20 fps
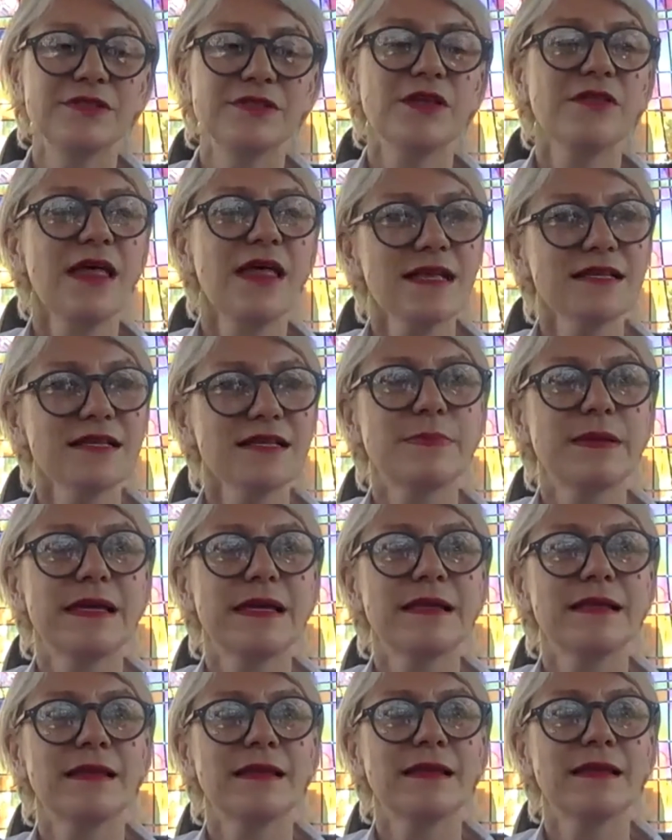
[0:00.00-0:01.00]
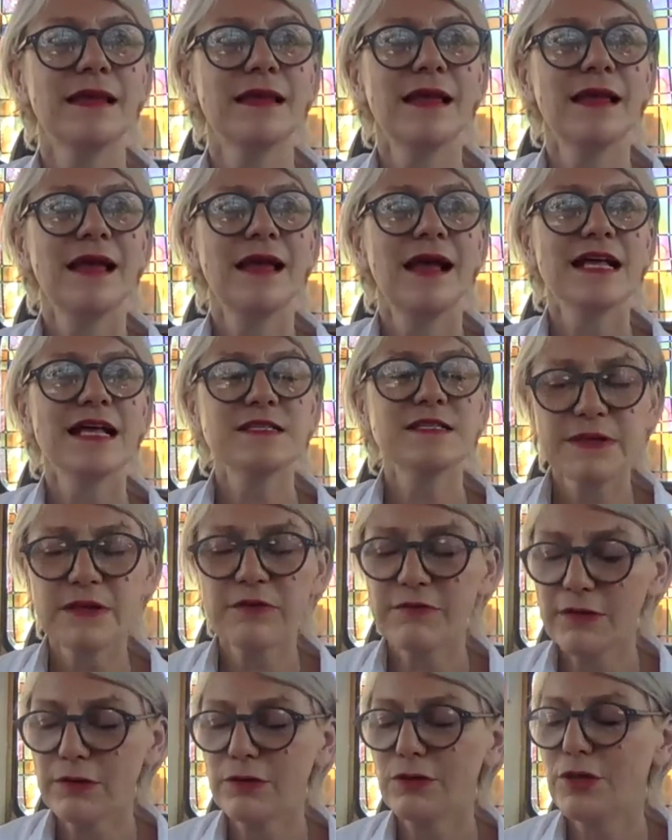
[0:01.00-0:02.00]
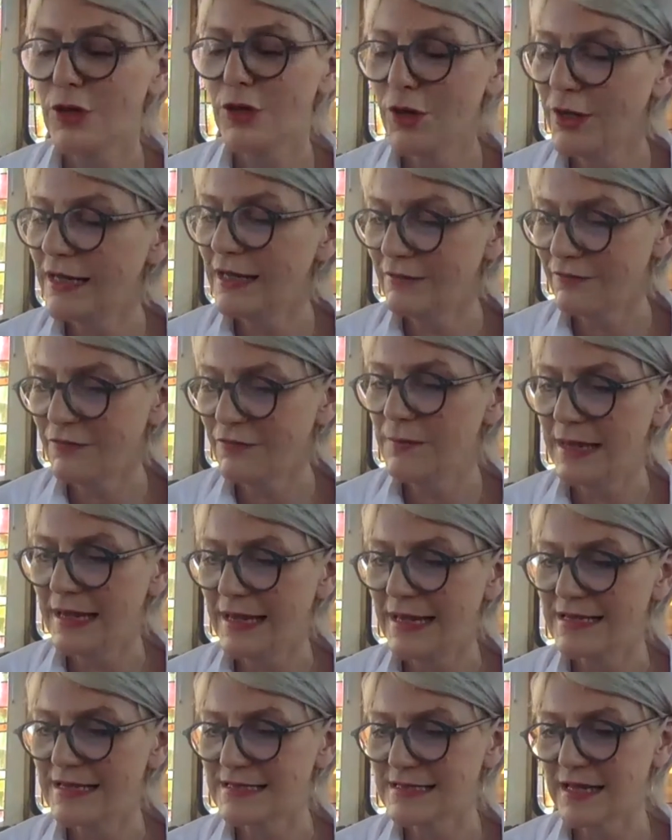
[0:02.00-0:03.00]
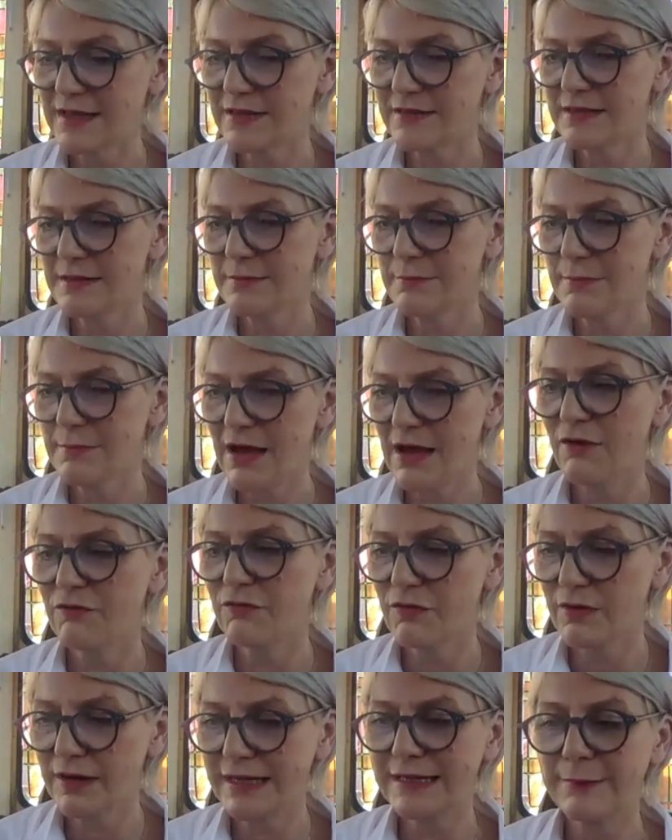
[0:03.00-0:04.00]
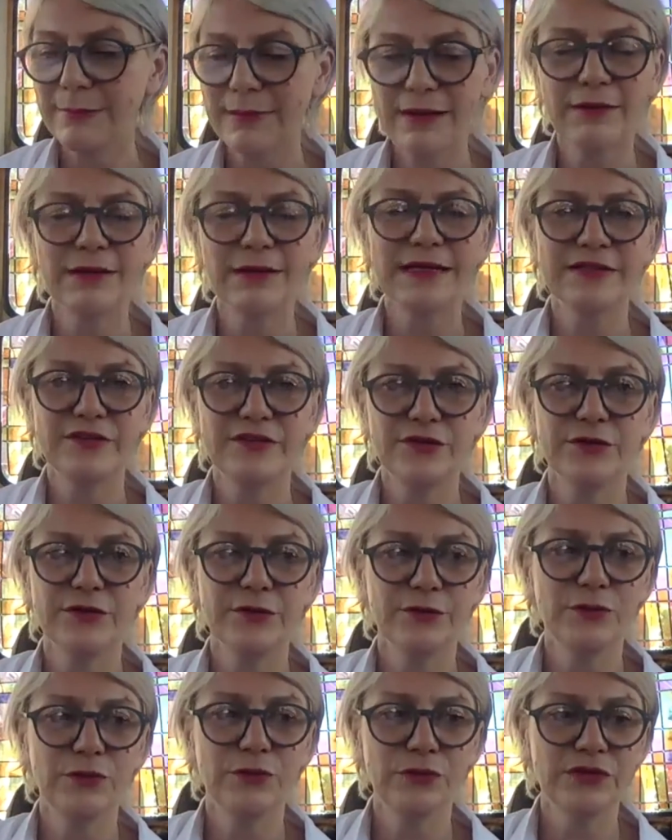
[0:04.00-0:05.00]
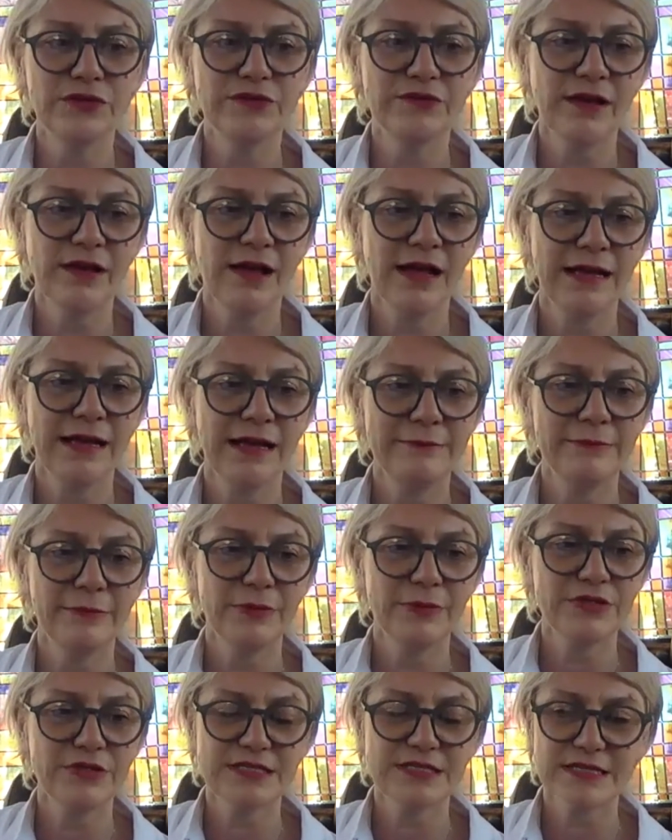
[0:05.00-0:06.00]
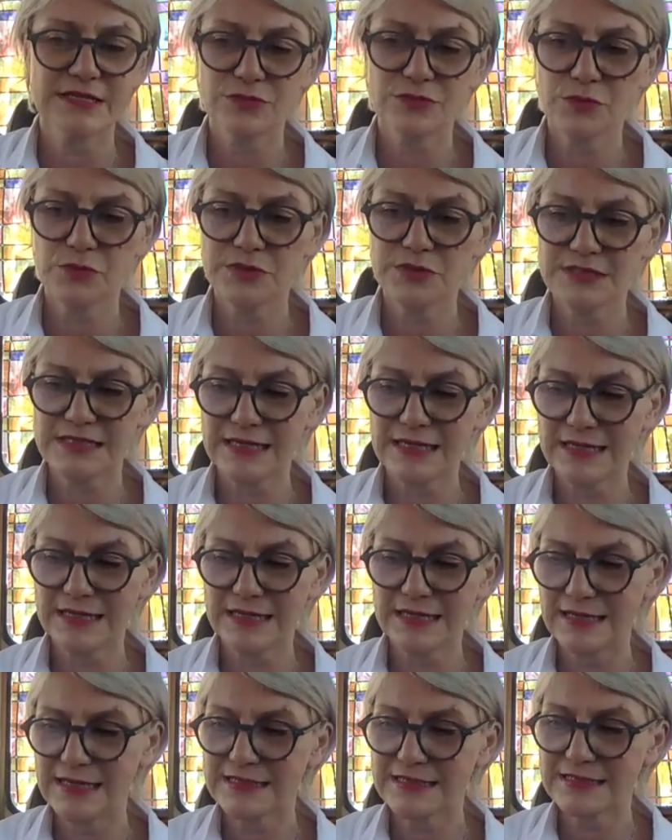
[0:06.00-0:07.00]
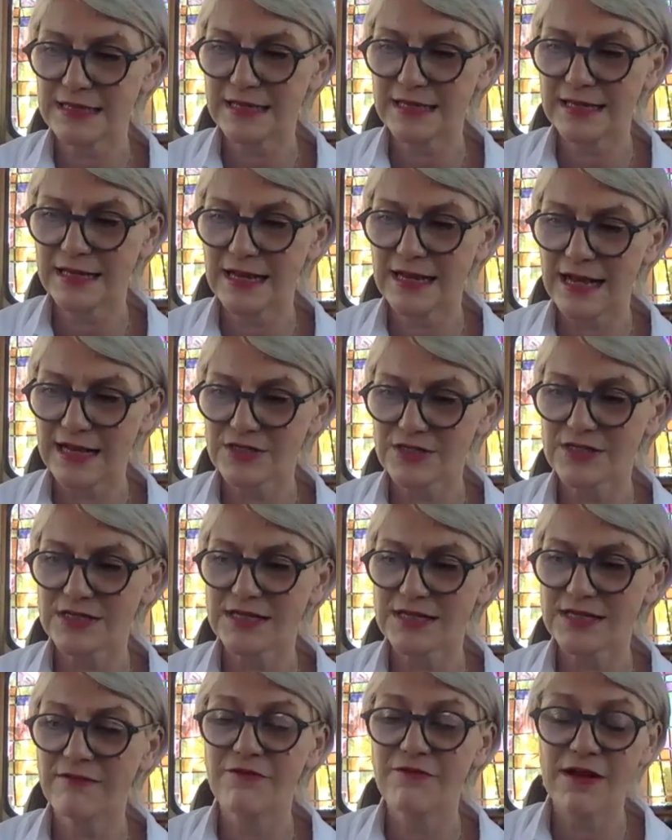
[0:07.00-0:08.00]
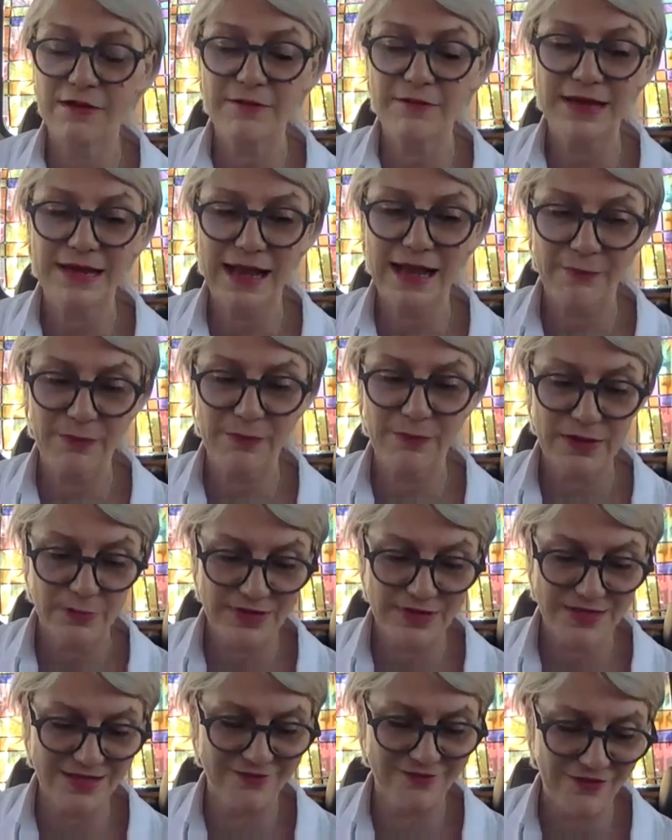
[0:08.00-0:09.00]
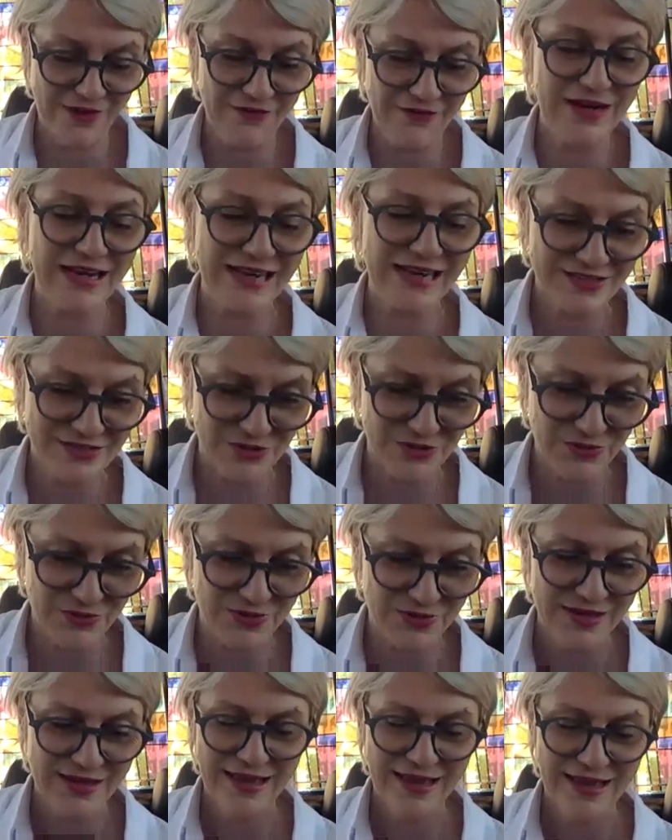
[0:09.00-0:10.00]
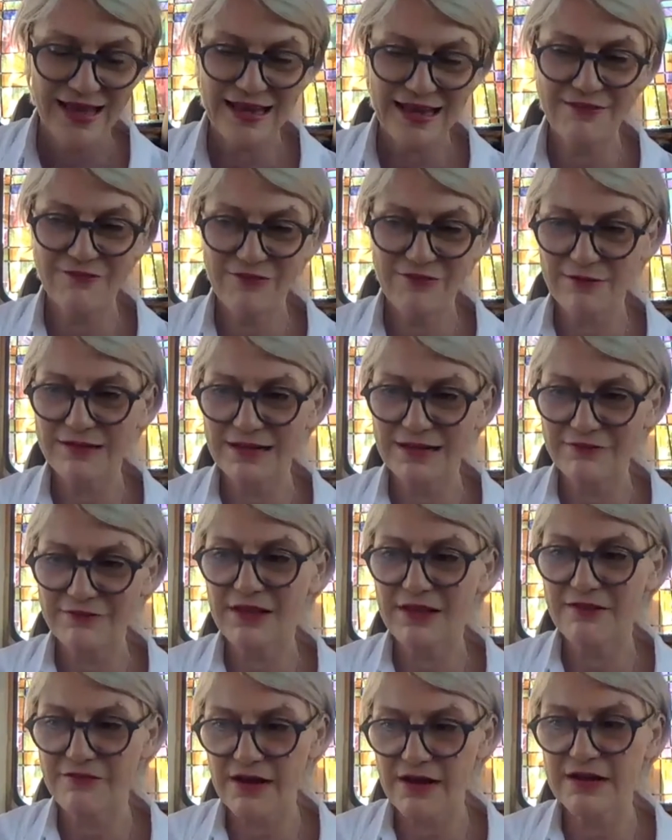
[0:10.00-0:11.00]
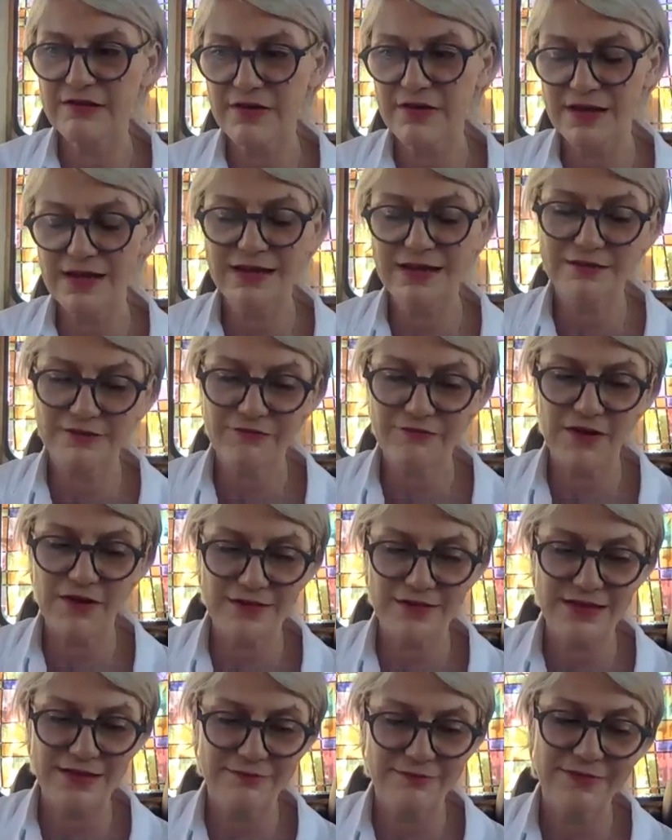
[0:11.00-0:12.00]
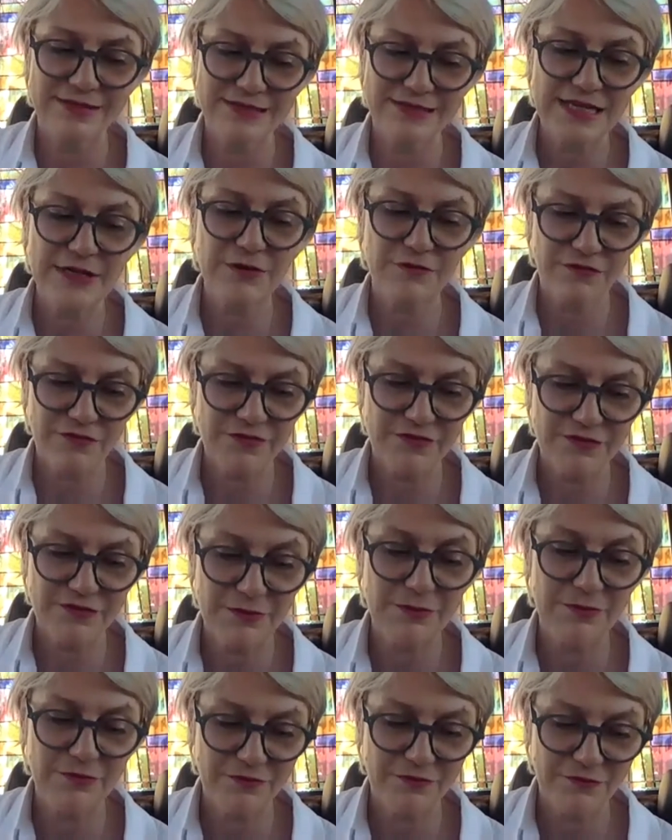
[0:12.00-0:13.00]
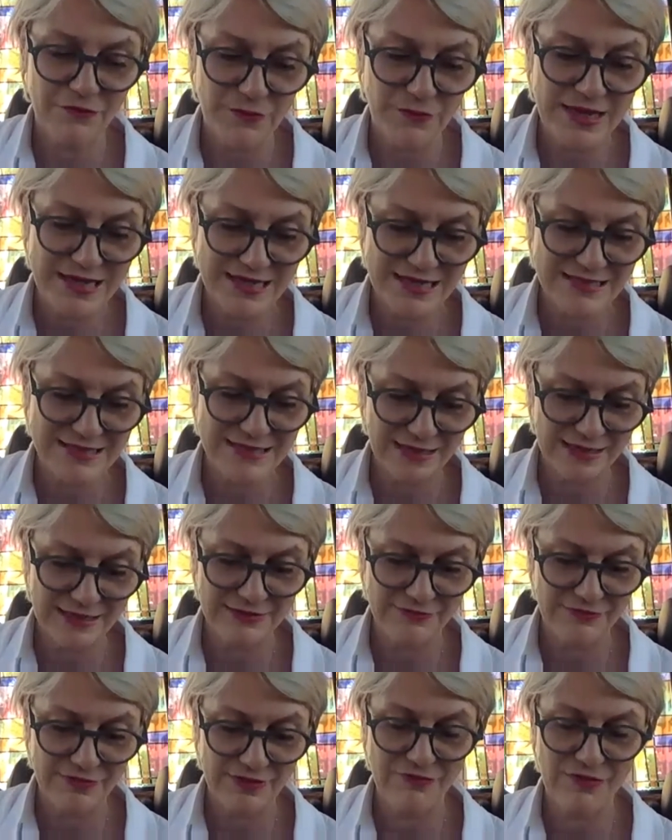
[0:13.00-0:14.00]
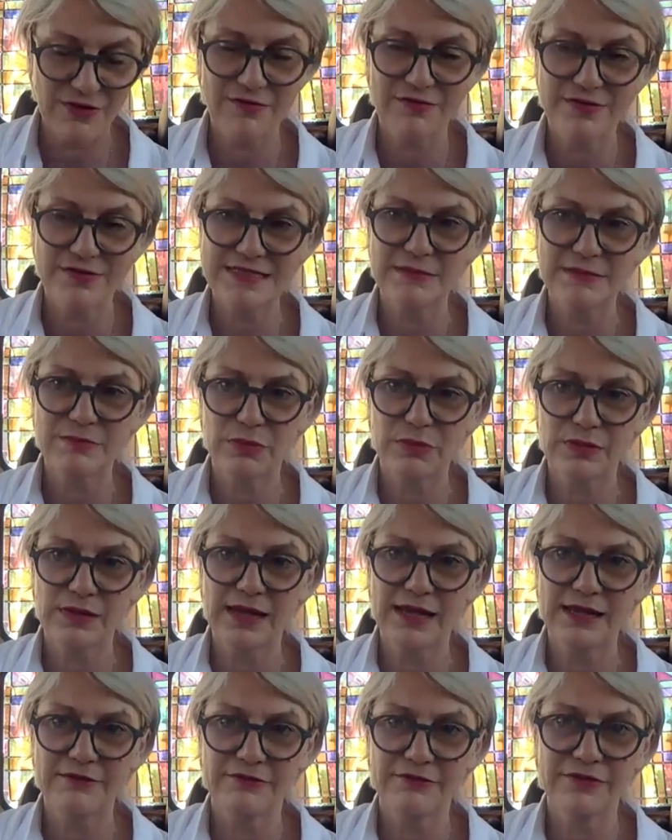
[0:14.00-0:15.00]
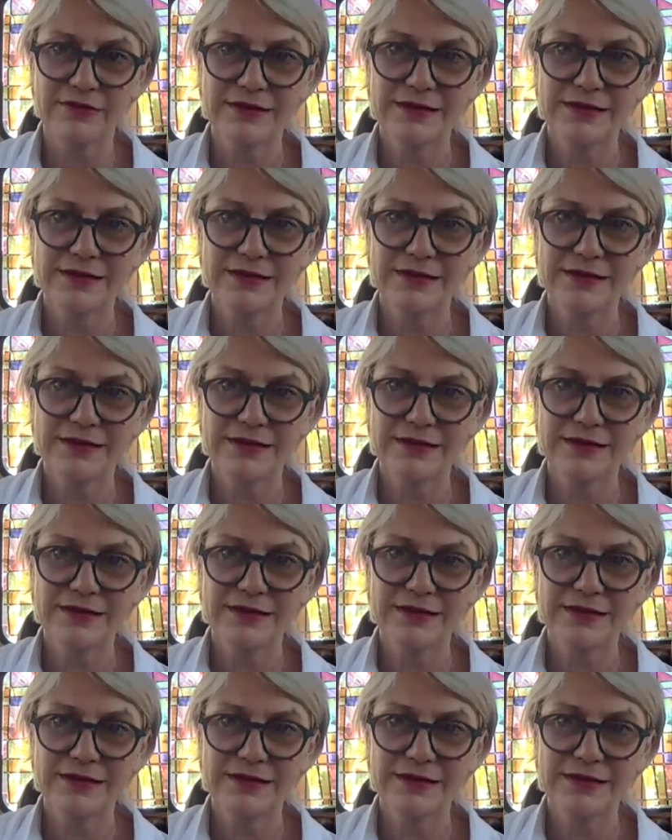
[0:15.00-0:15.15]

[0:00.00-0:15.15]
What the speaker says: But that's been a real learning for me, is like the amount of running about I do all the time, which is exhausting. It's like, actually, I'm very happy with very little, living a very, very, very, the secret for me is like living a very, very simple life.